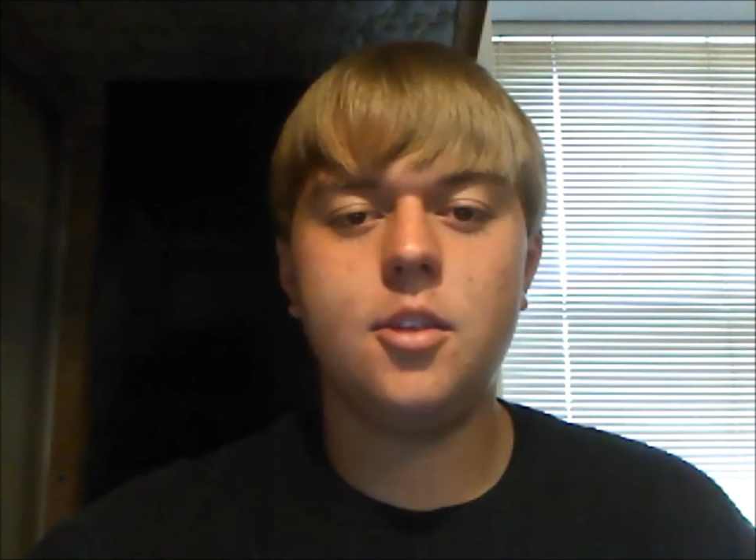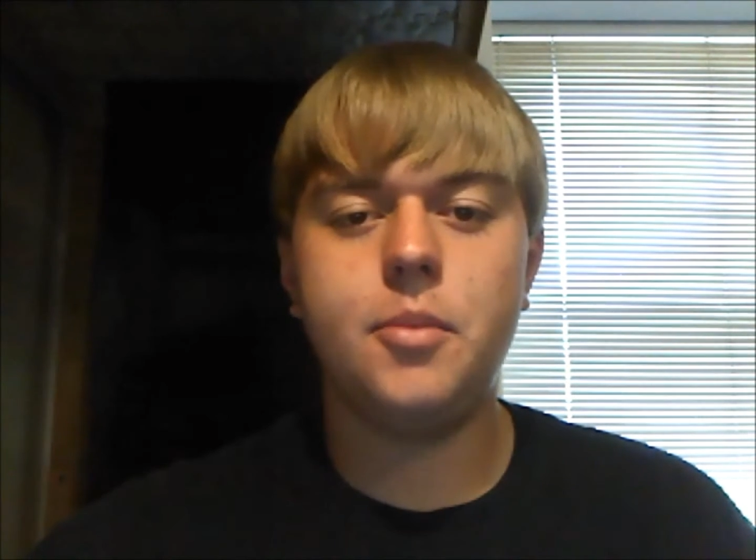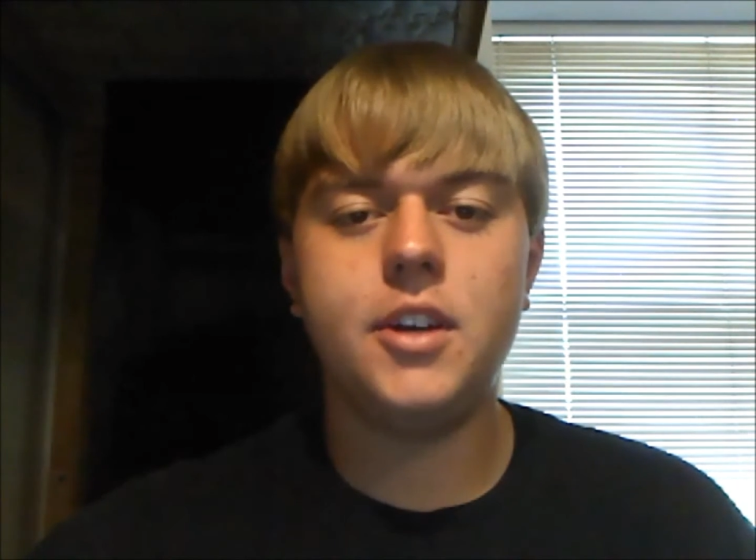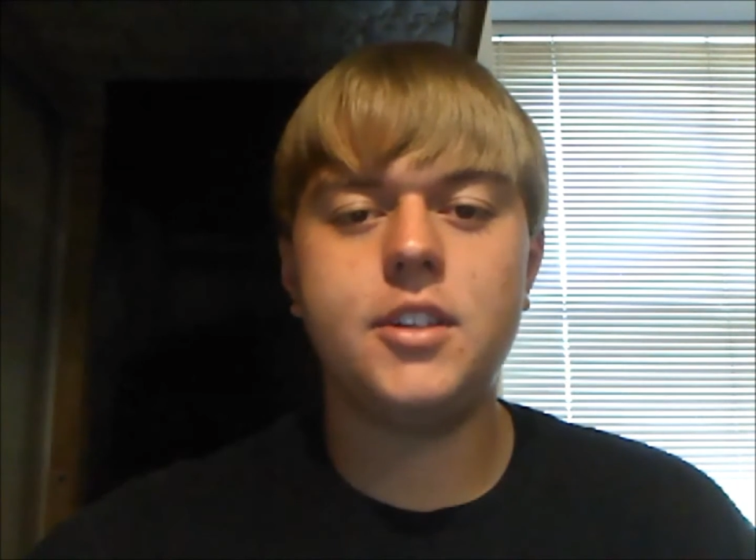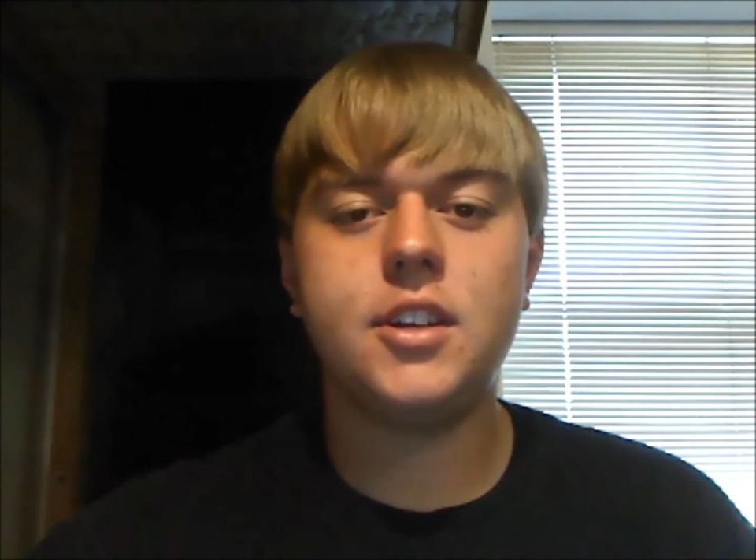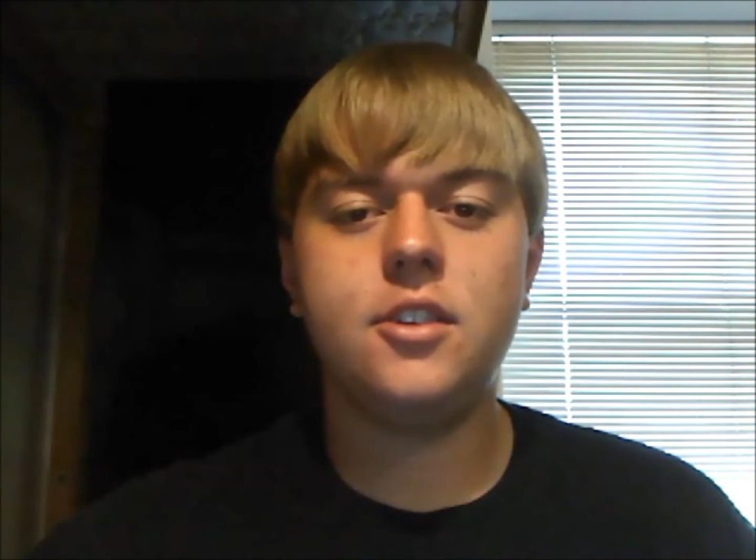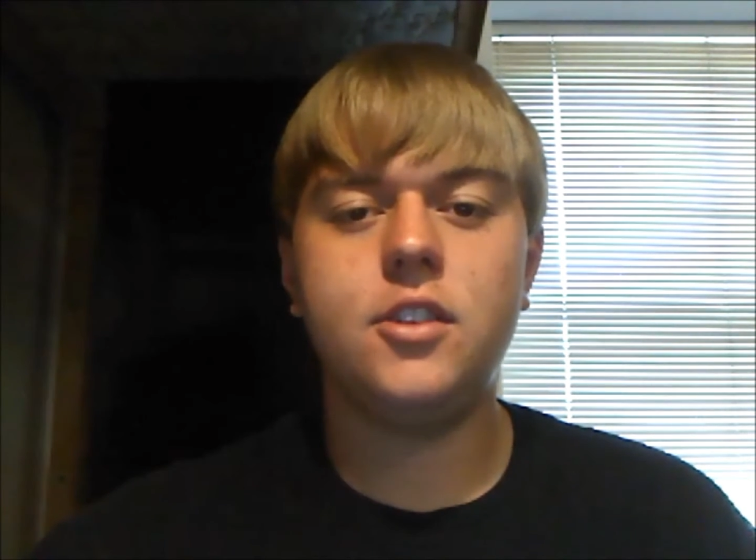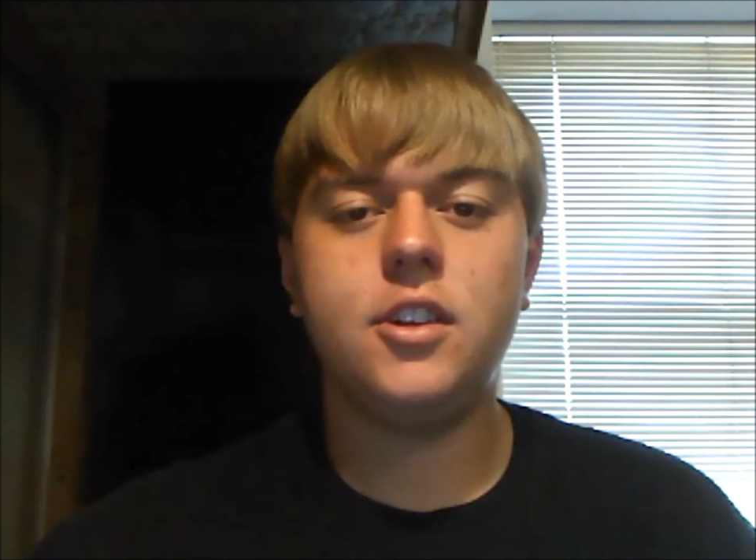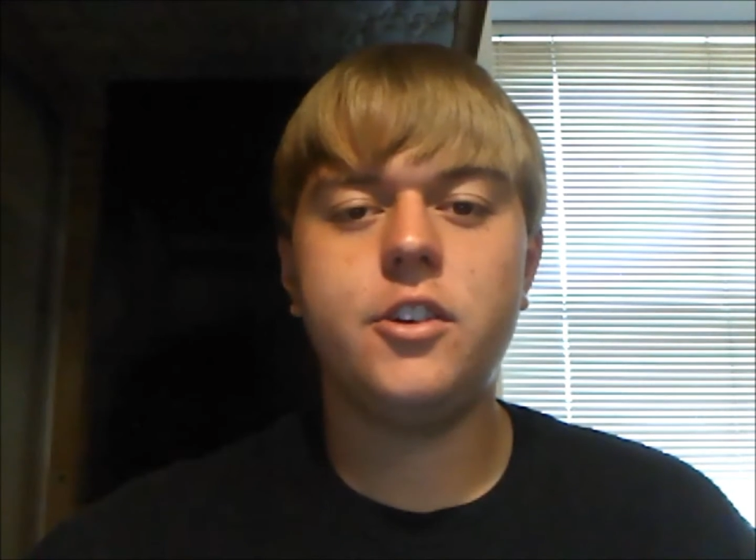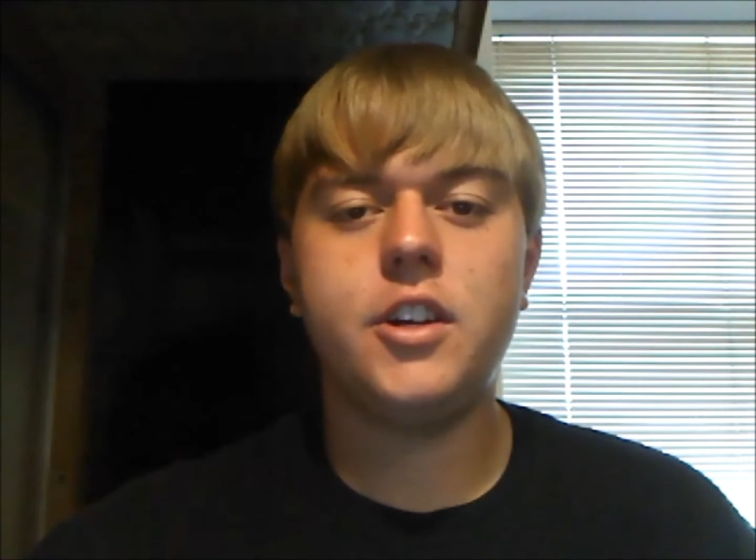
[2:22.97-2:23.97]
The bus can
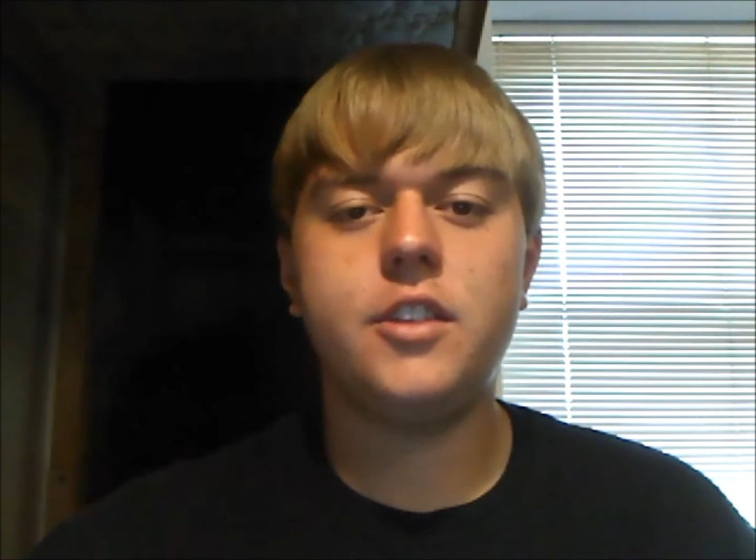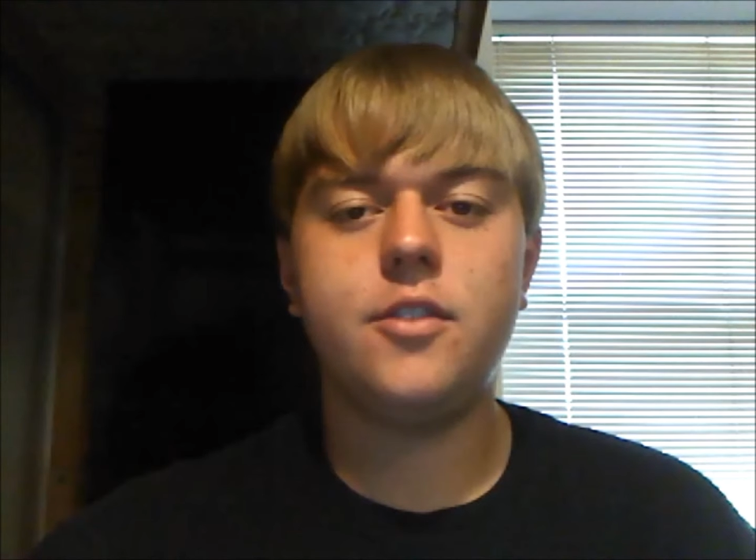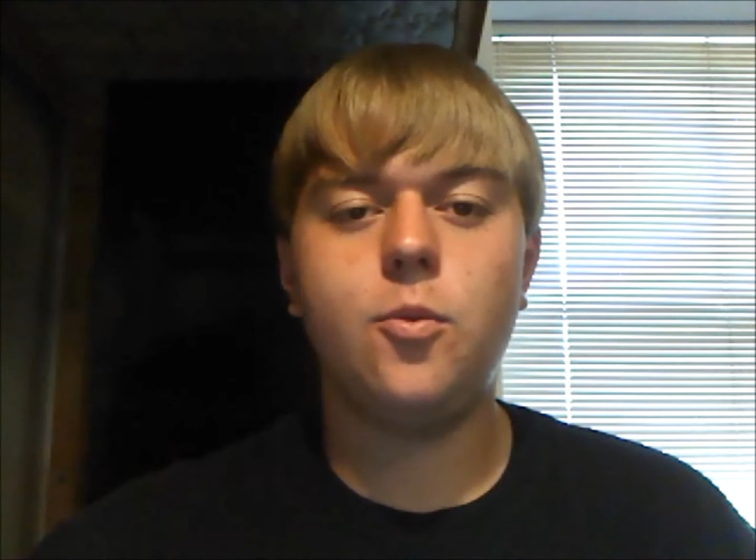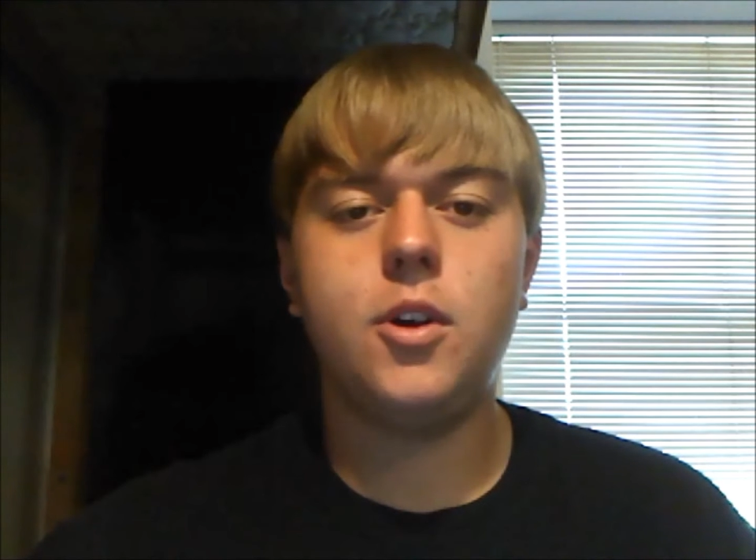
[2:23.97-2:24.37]
only transfer